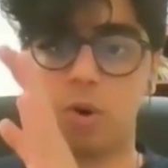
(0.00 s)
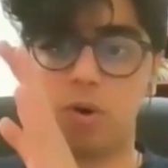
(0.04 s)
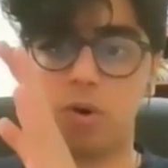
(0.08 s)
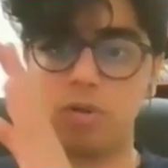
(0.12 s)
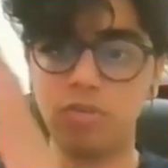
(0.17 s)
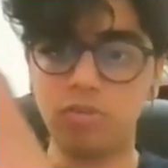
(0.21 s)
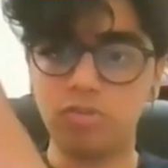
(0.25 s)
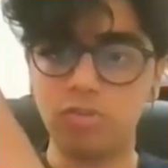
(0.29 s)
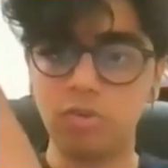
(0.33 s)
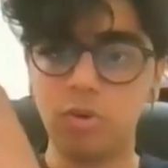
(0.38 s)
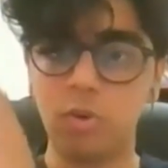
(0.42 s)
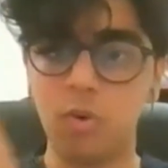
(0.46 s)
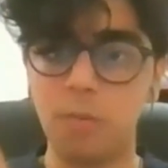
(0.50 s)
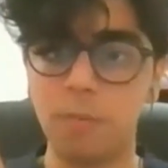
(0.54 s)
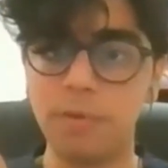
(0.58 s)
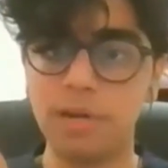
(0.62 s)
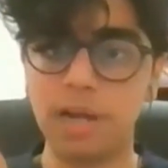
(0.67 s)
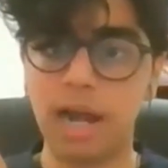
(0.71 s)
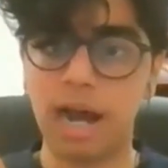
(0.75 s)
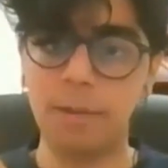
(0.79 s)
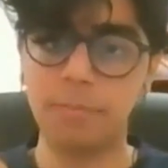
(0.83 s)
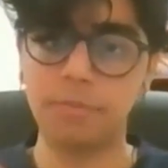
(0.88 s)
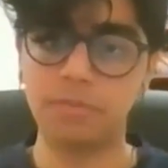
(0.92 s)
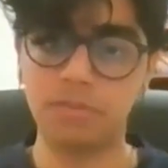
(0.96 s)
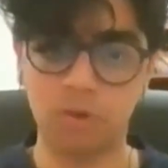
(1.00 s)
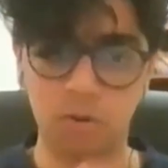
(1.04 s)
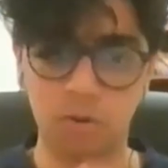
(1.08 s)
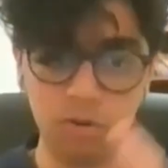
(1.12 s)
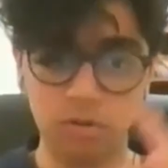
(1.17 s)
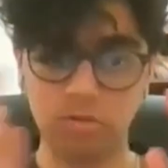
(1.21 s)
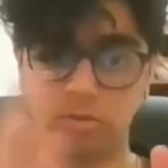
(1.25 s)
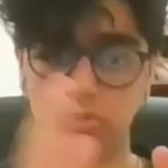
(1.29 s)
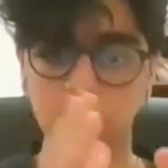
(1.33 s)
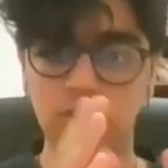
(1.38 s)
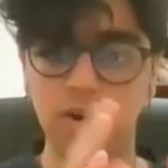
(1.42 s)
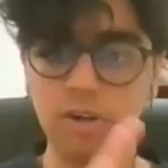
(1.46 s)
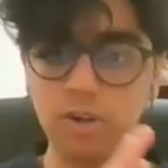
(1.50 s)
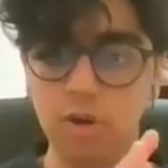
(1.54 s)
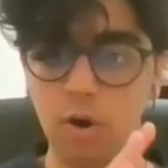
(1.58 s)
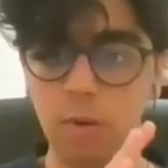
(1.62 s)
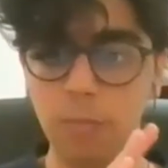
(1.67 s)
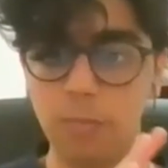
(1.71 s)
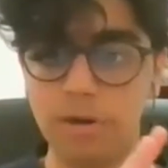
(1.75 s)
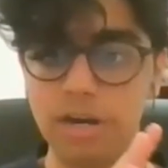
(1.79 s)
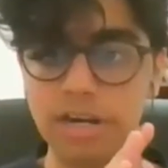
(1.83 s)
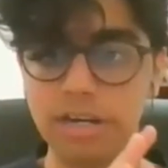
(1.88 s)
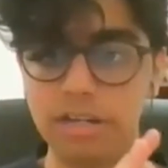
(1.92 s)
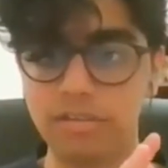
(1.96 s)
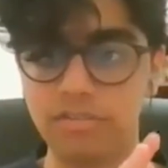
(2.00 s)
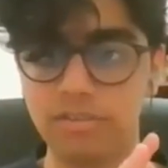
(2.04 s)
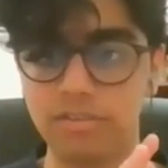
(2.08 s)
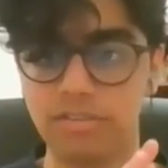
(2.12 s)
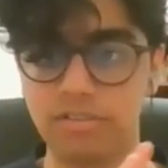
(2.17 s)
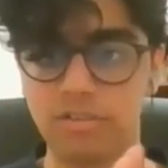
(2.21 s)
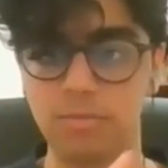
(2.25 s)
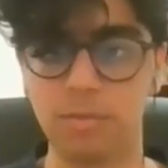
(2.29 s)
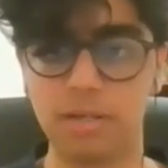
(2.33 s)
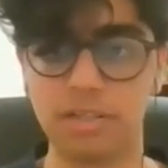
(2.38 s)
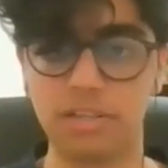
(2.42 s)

also open apps and also run your operating system